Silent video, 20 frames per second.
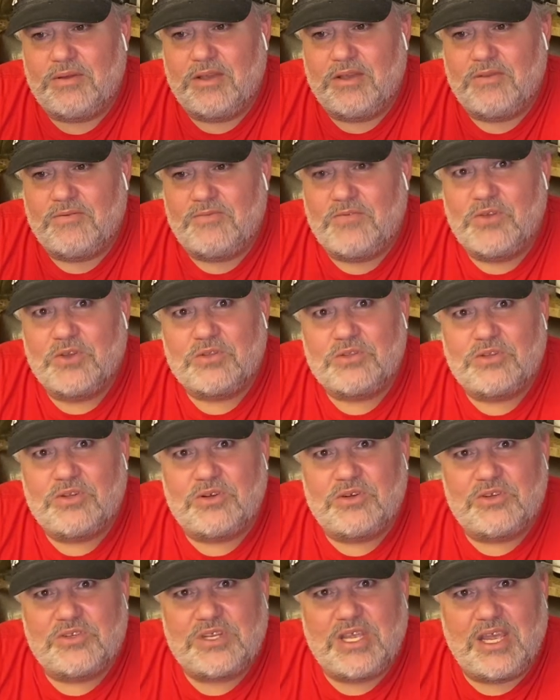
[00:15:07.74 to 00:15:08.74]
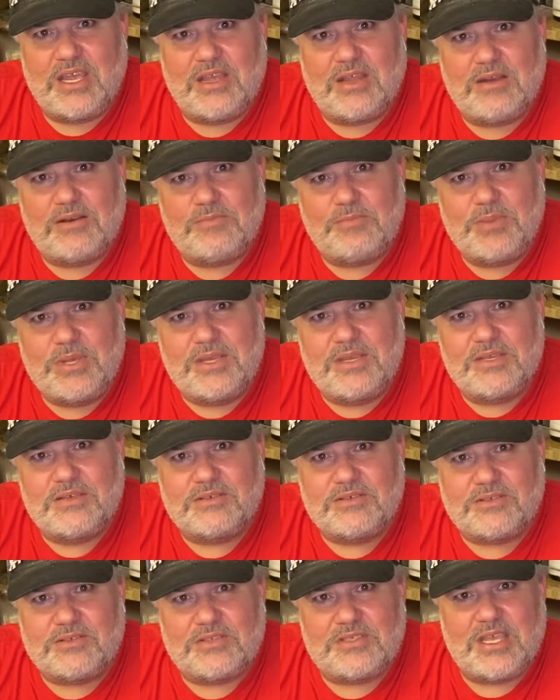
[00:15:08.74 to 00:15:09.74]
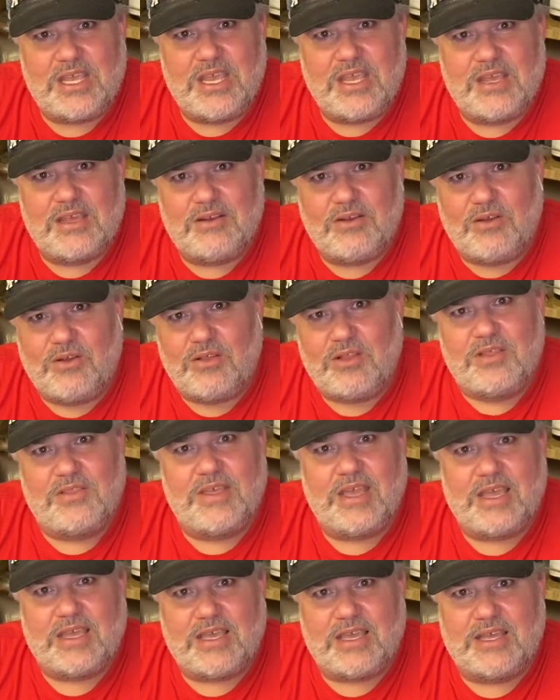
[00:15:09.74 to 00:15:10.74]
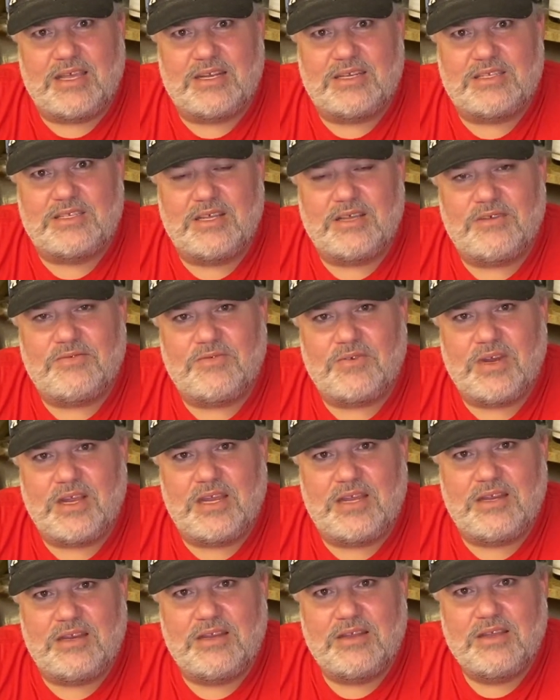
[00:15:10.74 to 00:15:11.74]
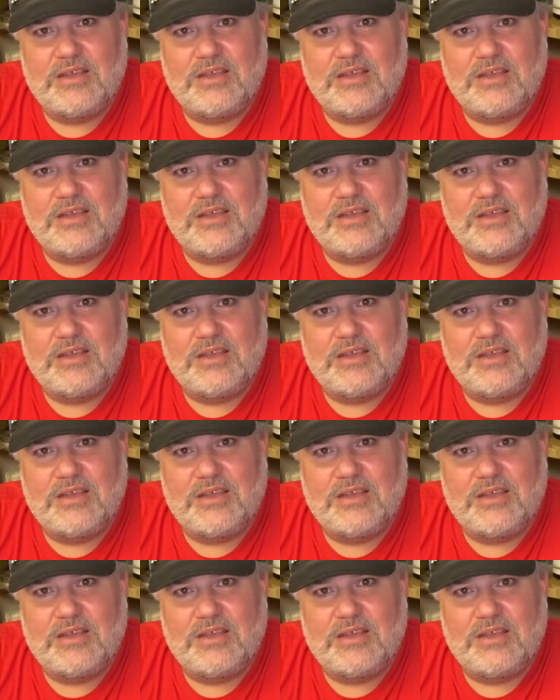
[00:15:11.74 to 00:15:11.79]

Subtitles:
filters and pills and all of that kind of stuff, right?